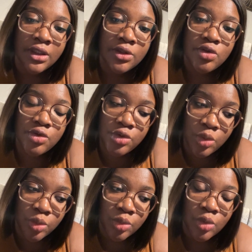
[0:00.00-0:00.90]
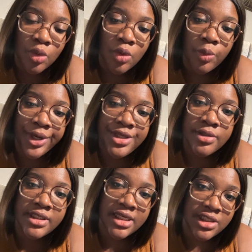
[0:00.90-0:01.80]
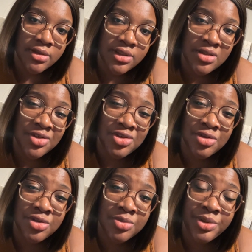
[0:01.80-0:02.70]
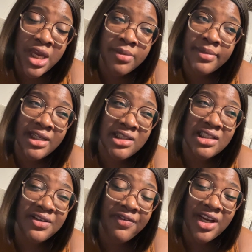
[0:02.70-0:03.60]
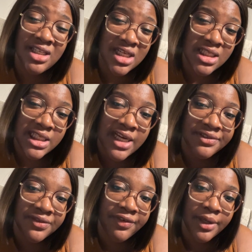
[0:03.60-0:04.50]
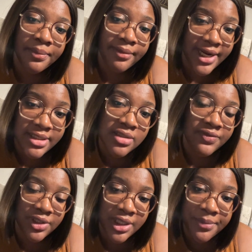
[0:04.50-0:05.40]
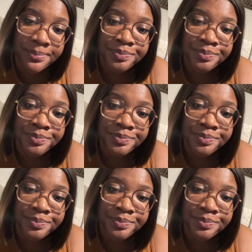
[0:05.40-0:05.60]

So when you search out, you should bear in mind that different dates have different prices for them.